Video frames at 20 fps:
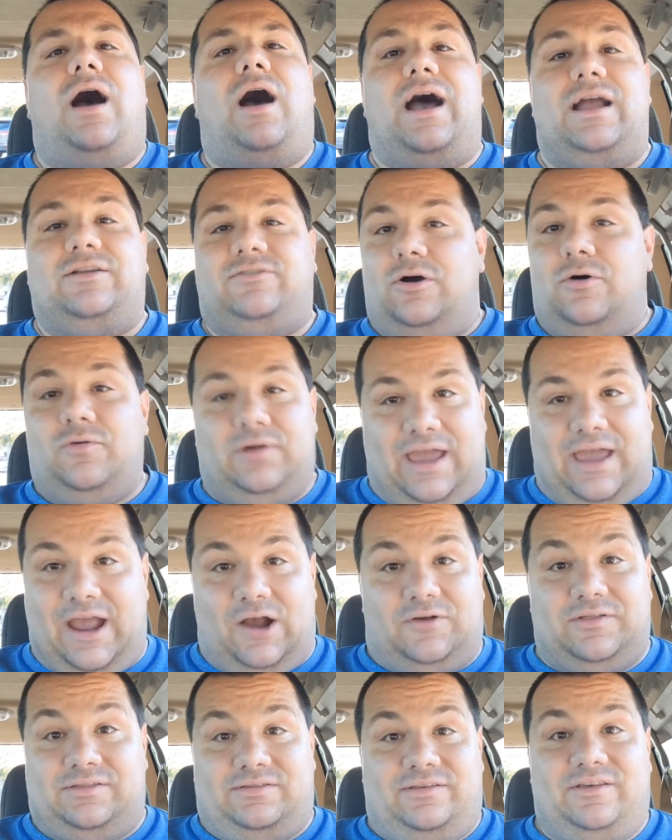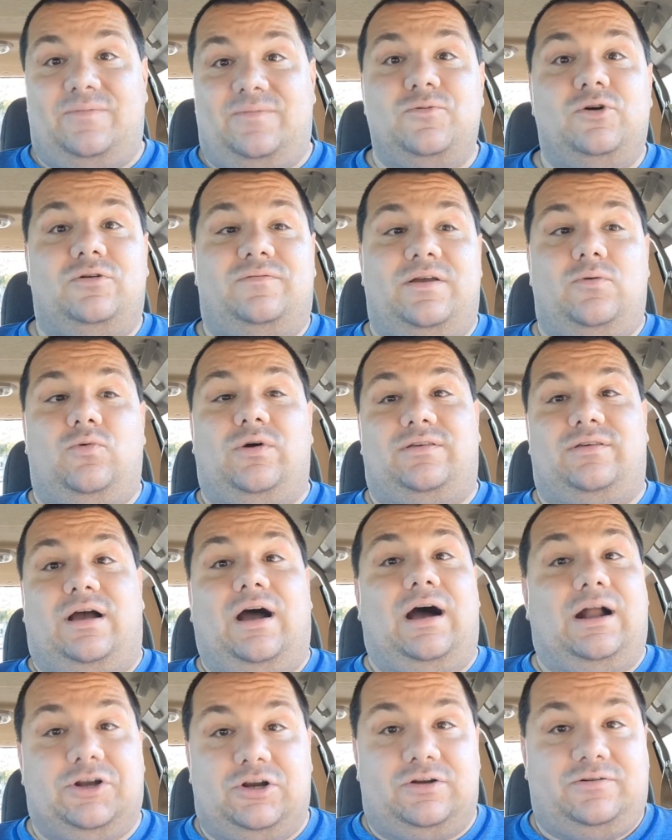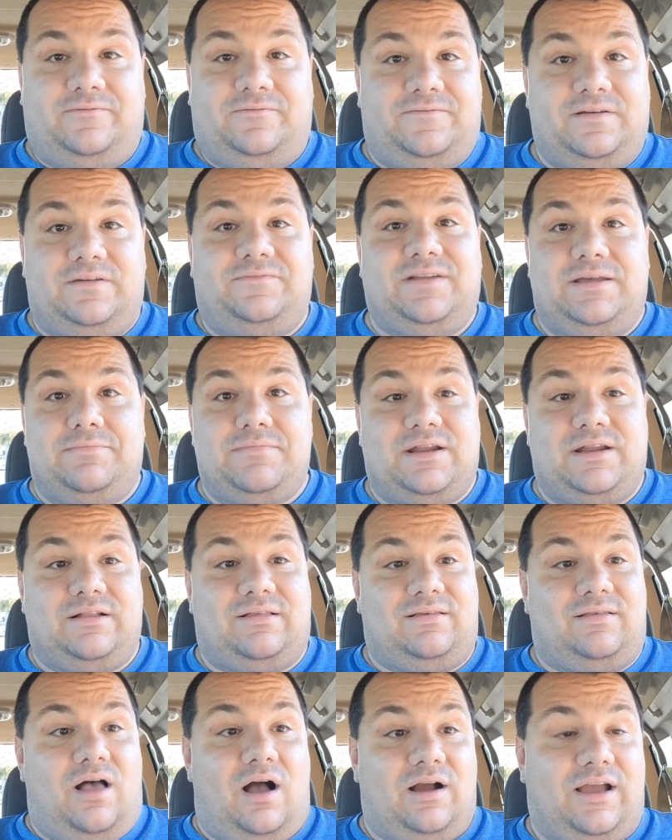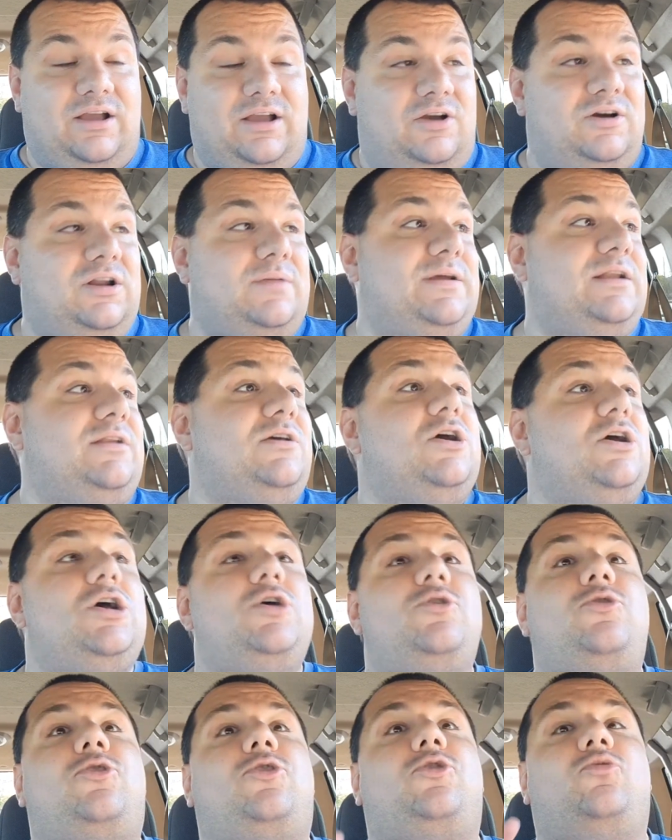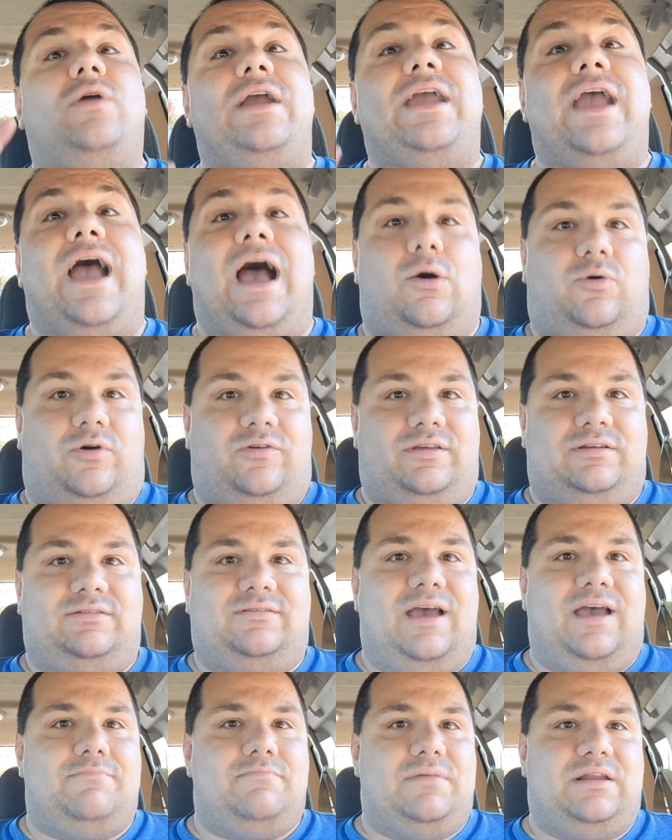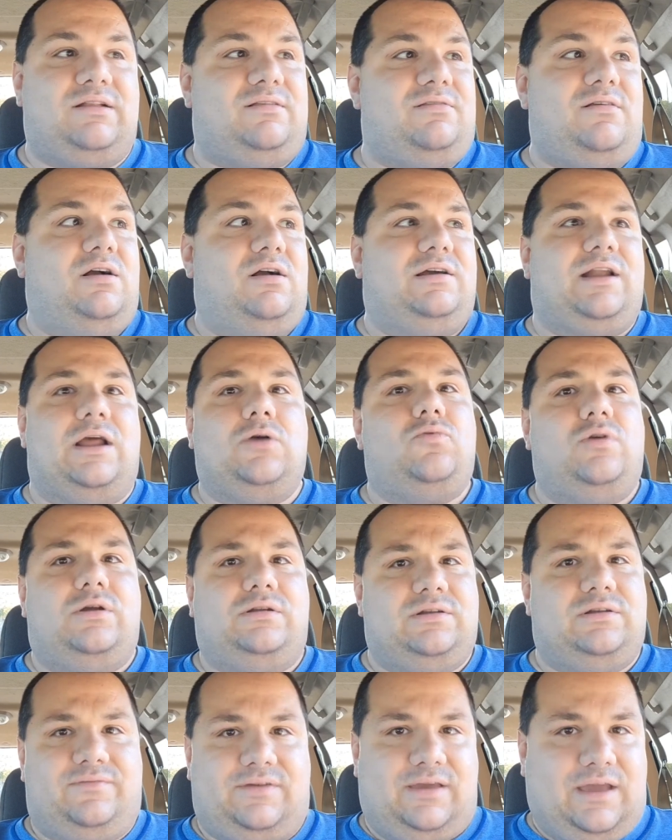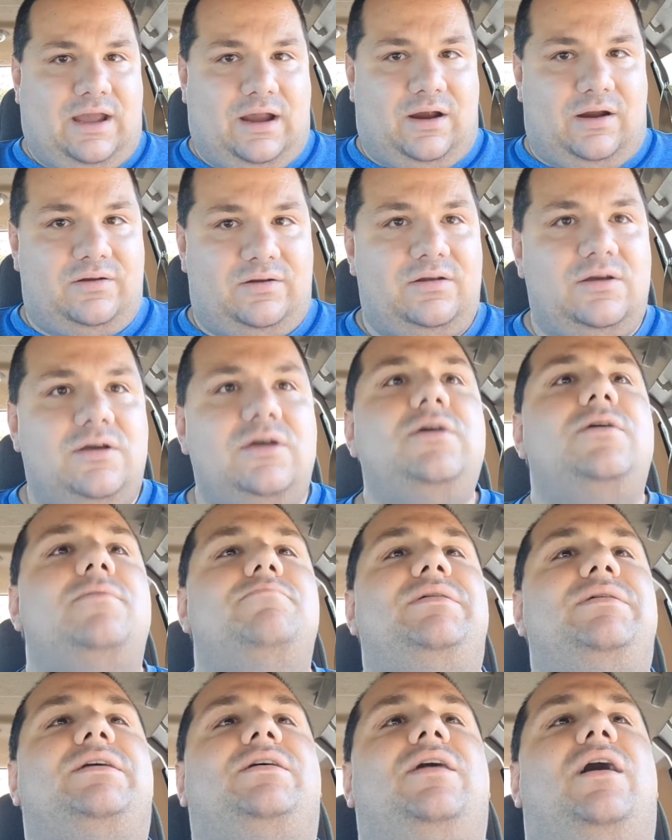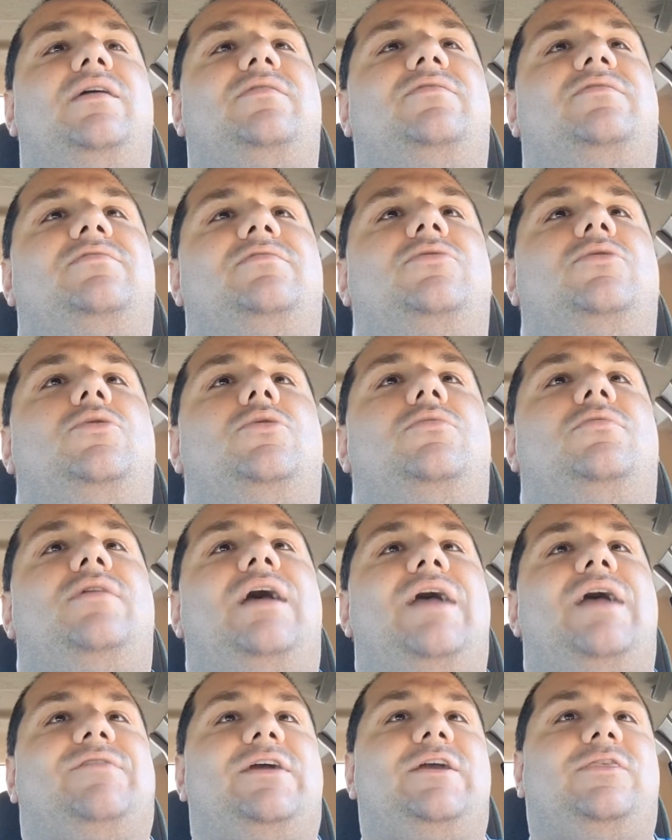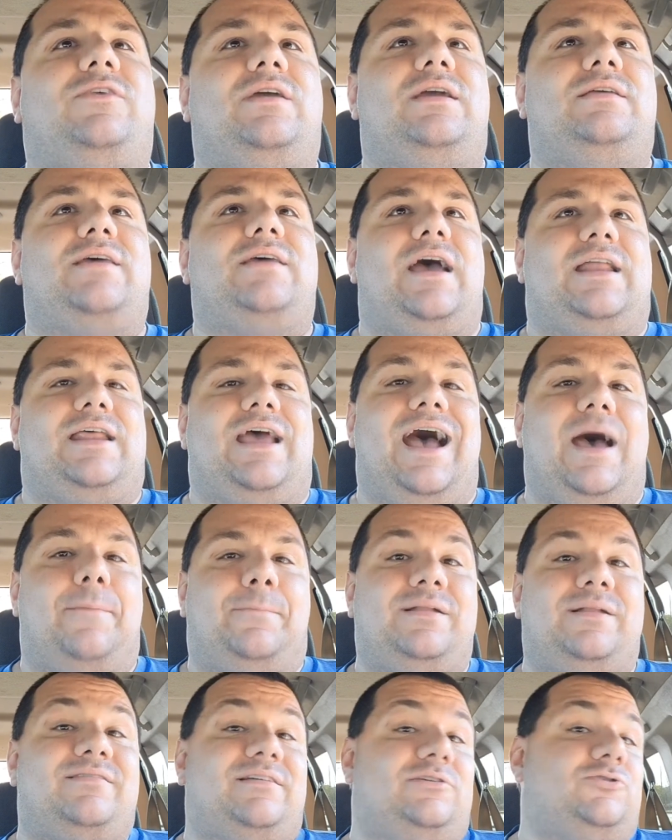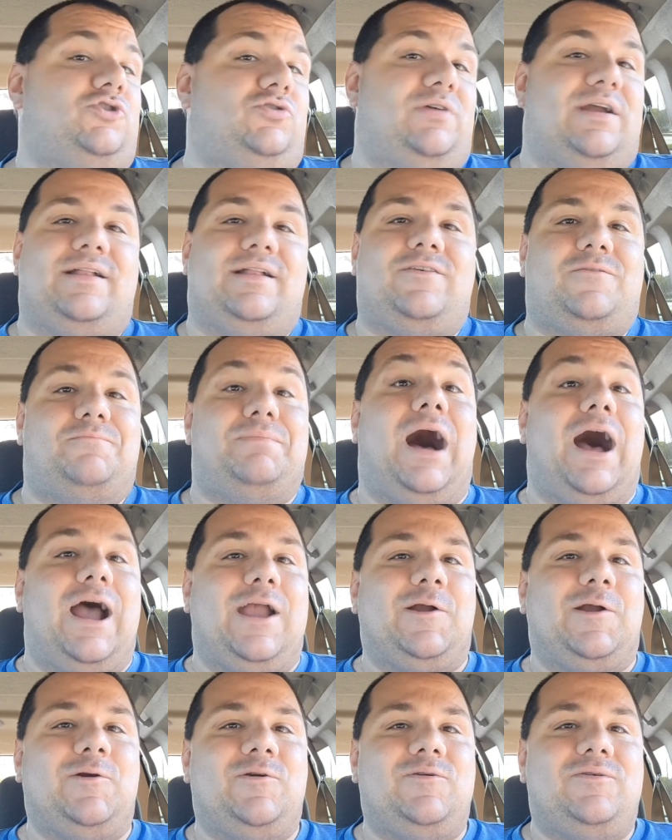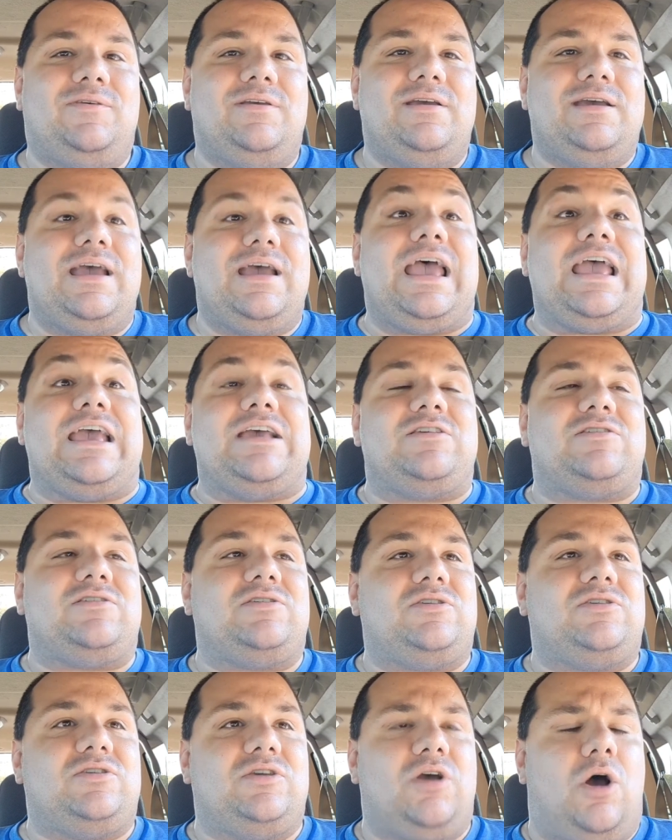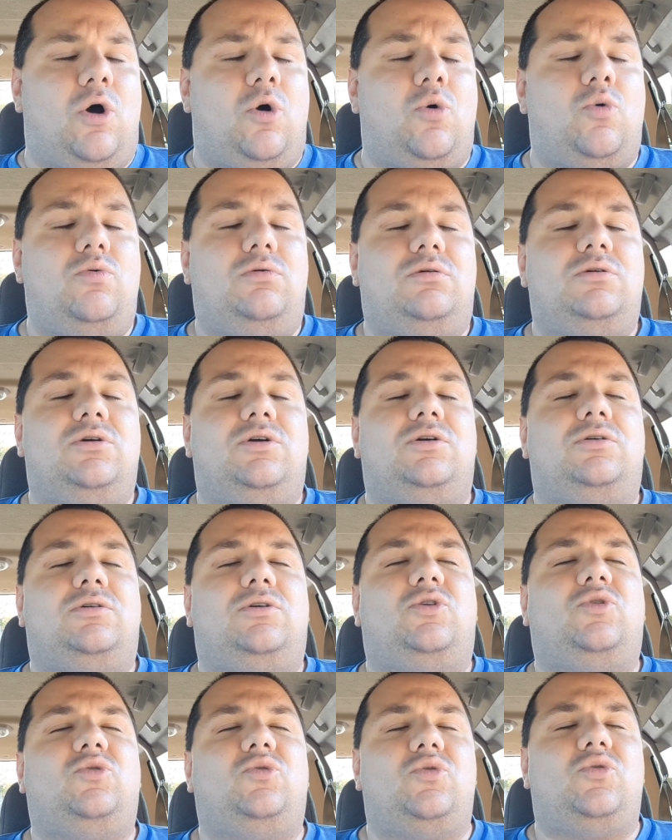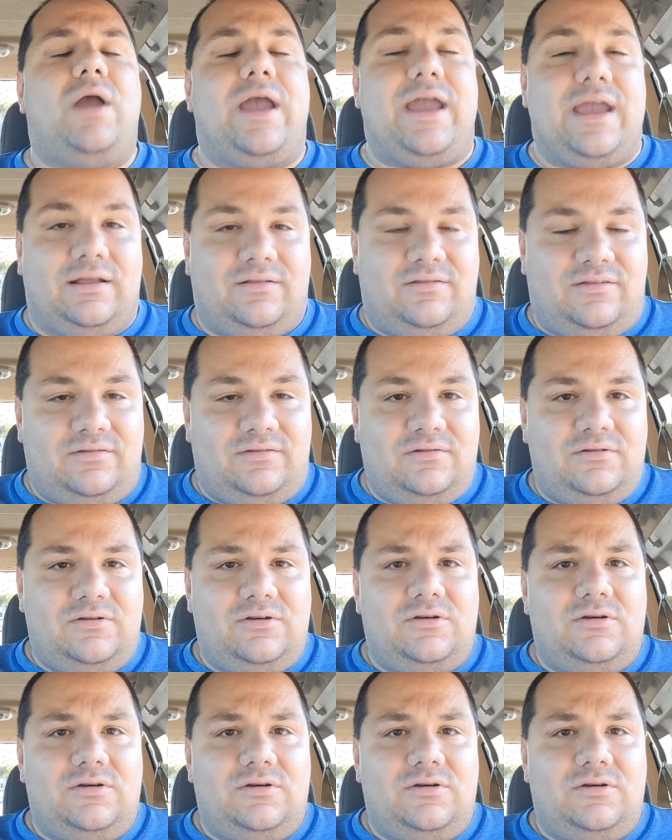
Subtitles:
I don't care that this movie was 150 minutes long. It could have been 3 hours and 10 minutes long, and I wouldn't have cared, because everything that happens and transpires is so great.